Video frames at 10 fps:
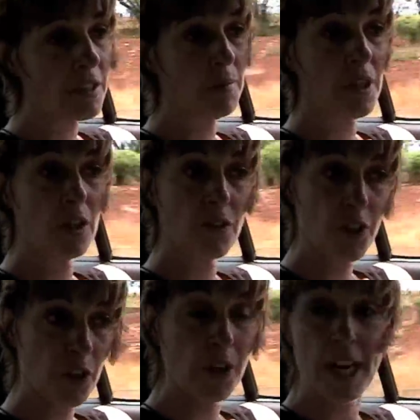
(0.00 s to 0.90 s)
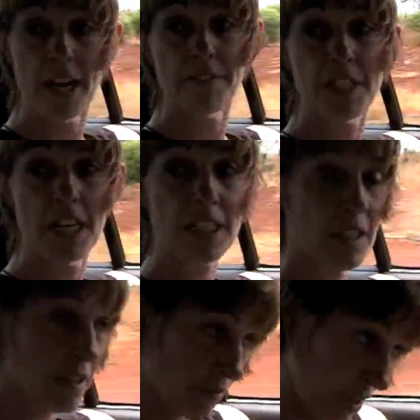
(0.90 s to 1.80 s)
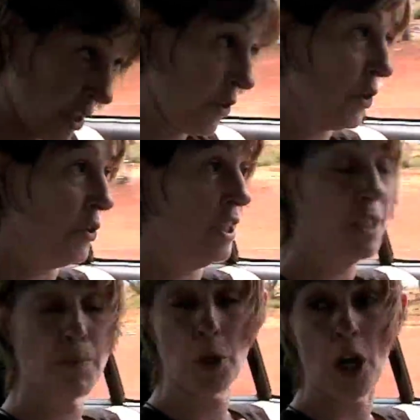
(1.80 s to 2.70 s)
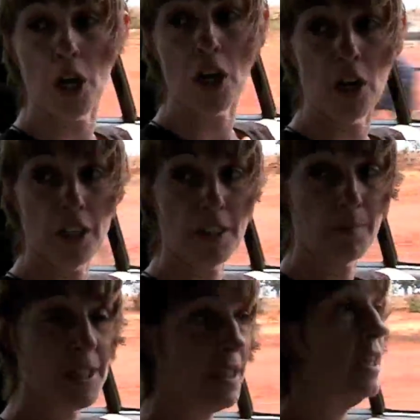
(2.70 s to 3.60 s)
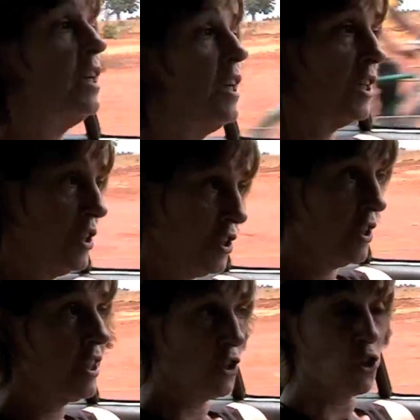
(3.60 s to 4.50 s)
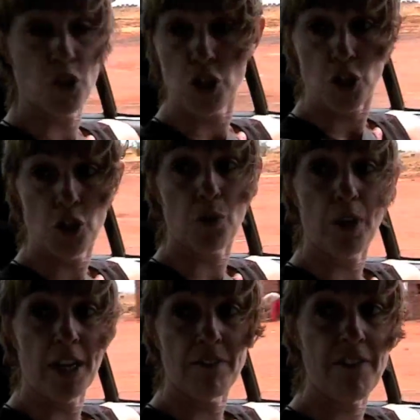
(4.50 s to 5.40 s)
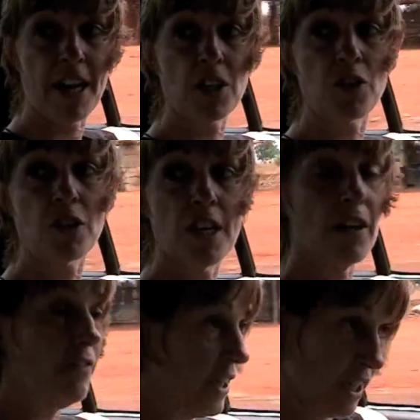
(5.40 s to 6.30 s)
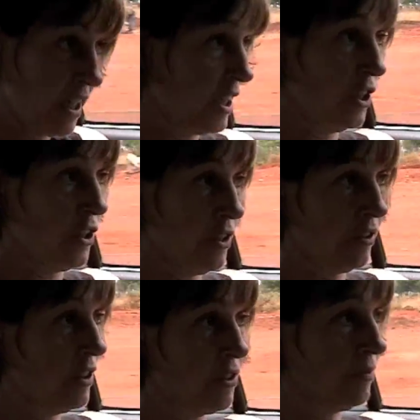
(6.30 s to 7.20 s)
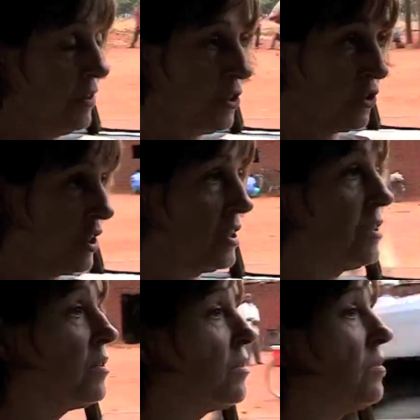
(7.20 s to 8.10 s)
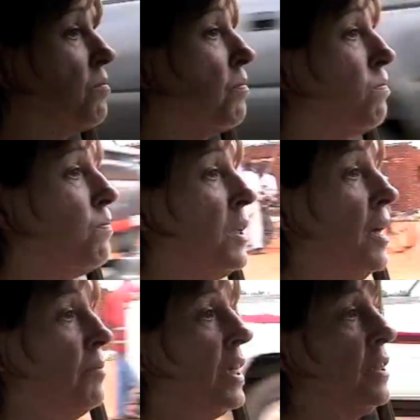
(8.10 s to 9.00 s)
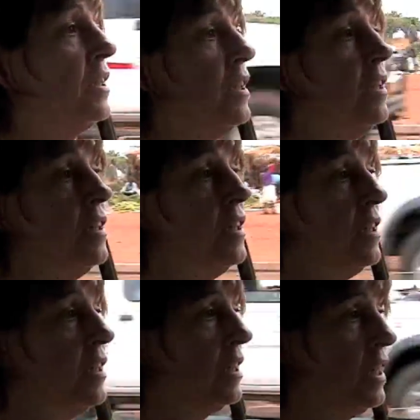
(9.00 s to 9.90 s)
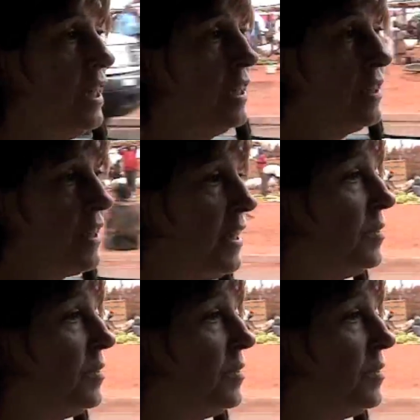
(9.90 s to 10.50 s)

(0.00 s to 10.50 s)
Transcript: to them, if you're going to have sex, you need to put on condoms, because you're just going to reinfect yourself, and you'll just plummet. And